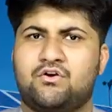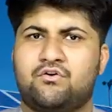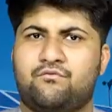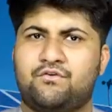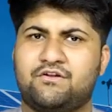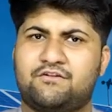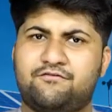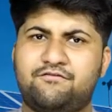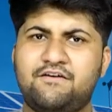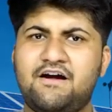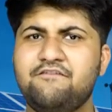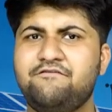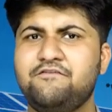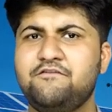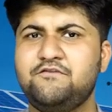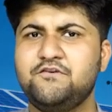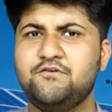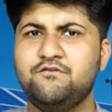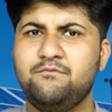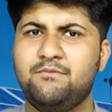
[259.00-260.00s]
With
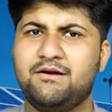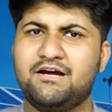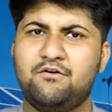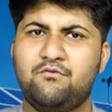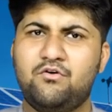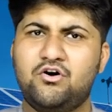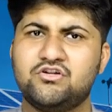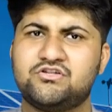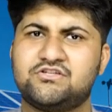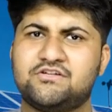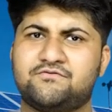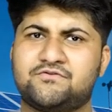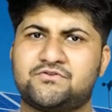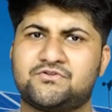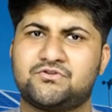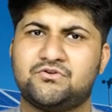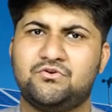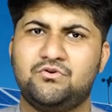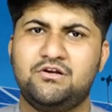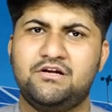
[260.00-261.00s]
551 megawatts of
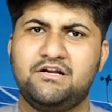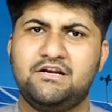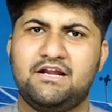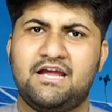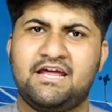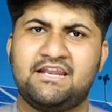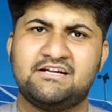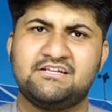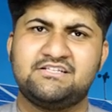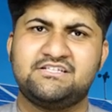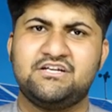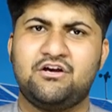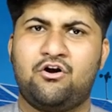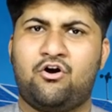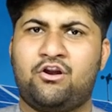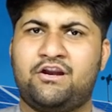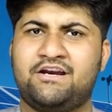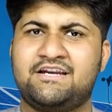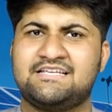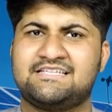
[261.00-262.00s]
solar energy
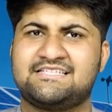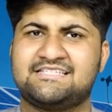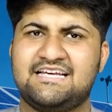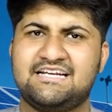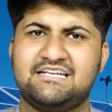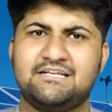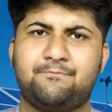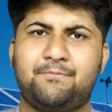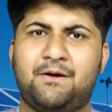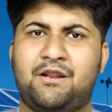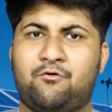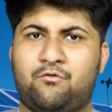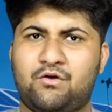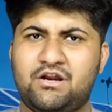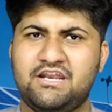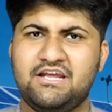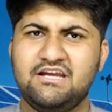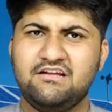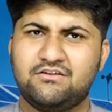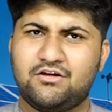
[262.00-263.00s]
already set up and
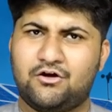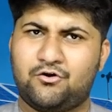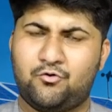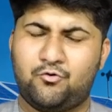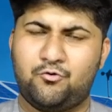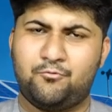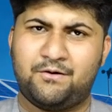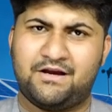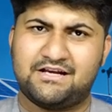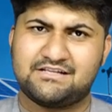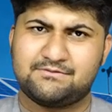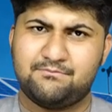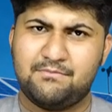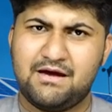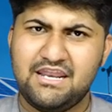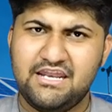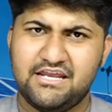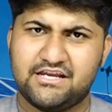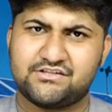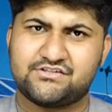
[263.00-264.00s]
running, the group has
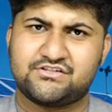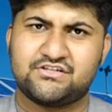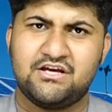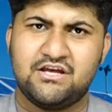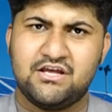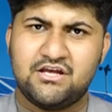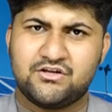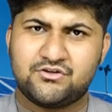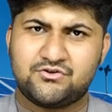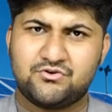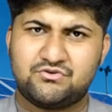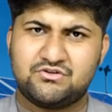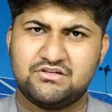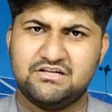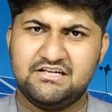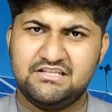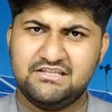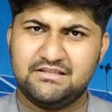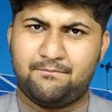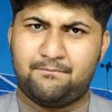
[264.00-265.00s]
managed to
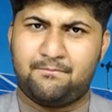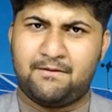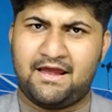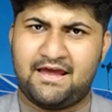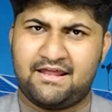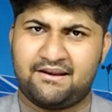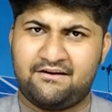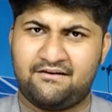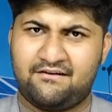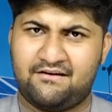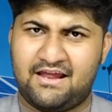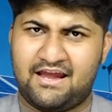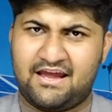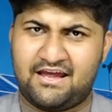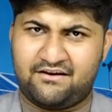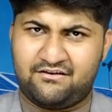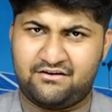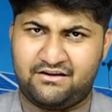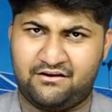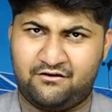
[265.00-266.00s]
turn the barren
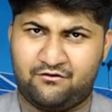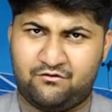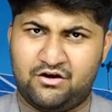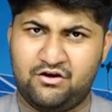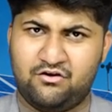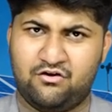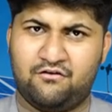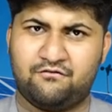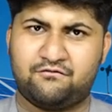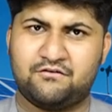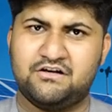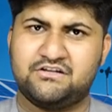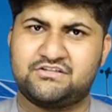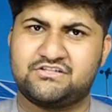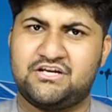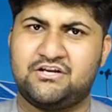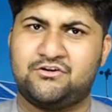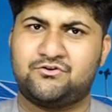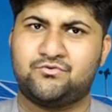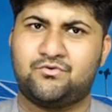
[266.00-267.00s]
land in front of
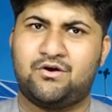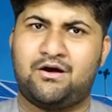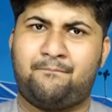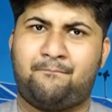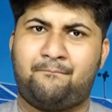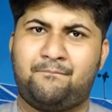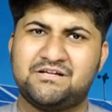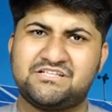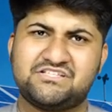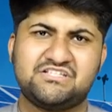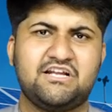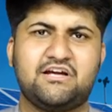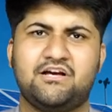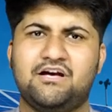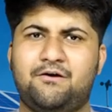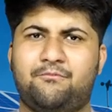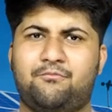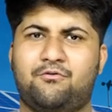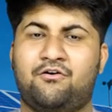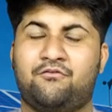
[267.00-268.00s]
Kutch into a bustling
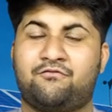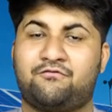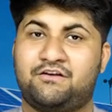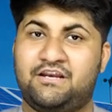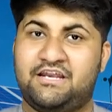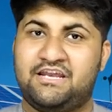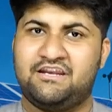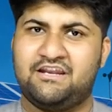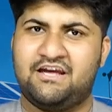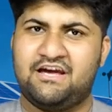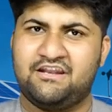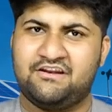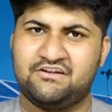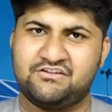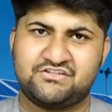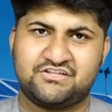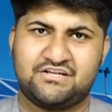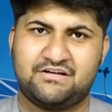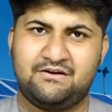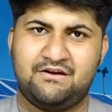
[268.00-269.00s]
hub of clean
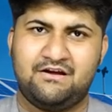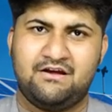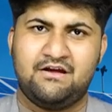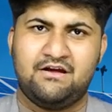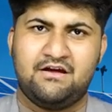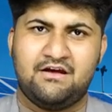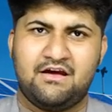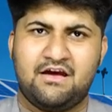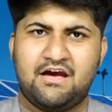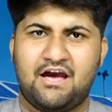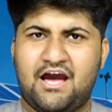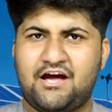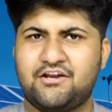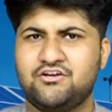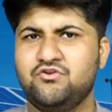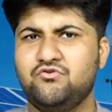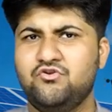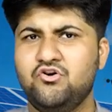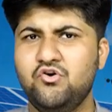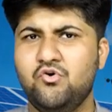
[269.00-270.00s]
energy. And
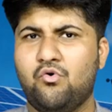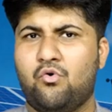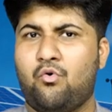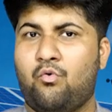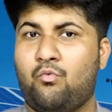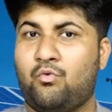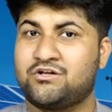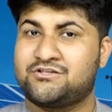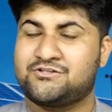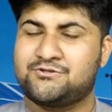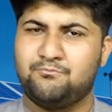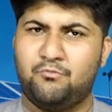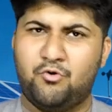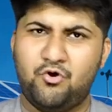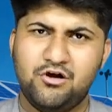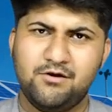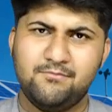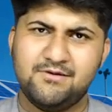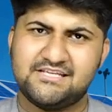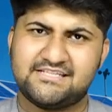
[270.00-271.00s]
you know what's
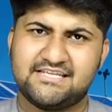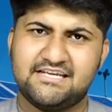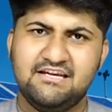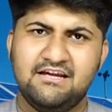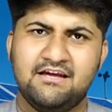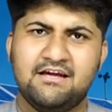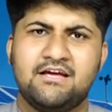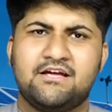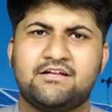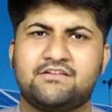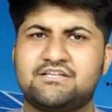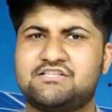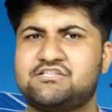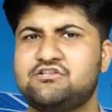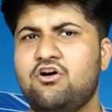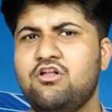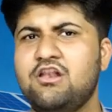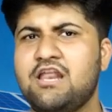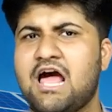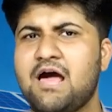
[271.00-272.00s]
more amazing? This
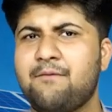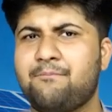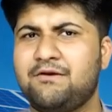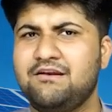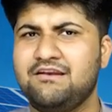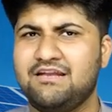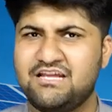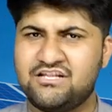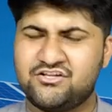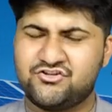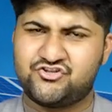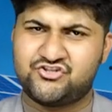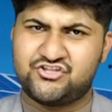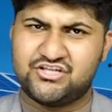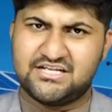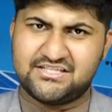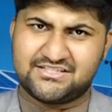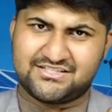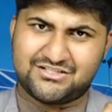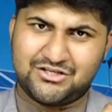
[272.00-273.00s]
all happened in
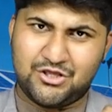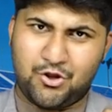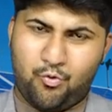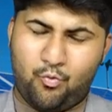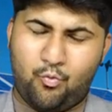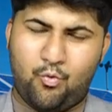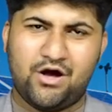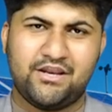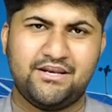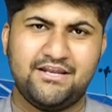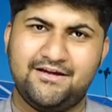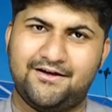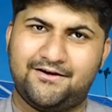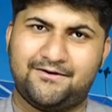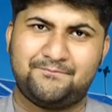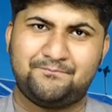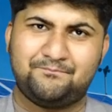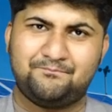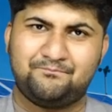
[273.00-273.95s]
just one year.